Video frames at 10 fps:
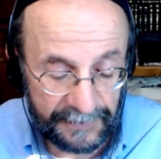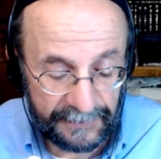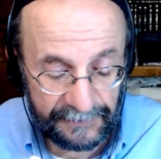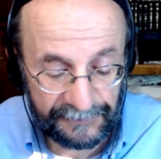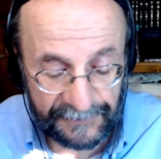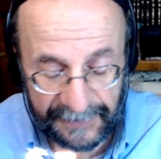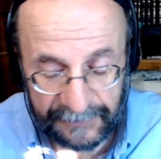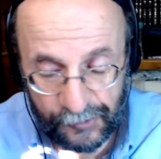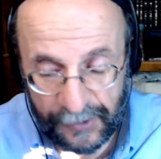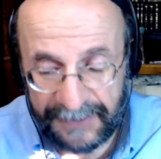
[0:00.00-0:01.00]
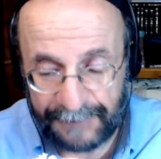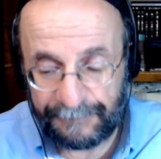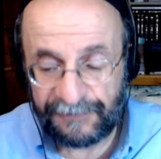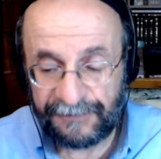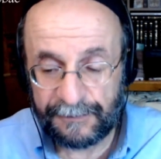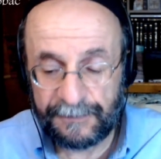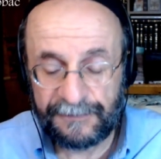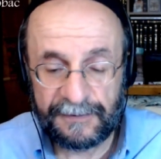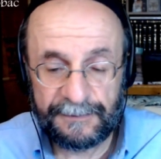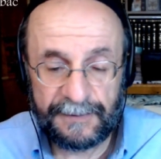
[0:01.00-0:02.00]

is that James, there is an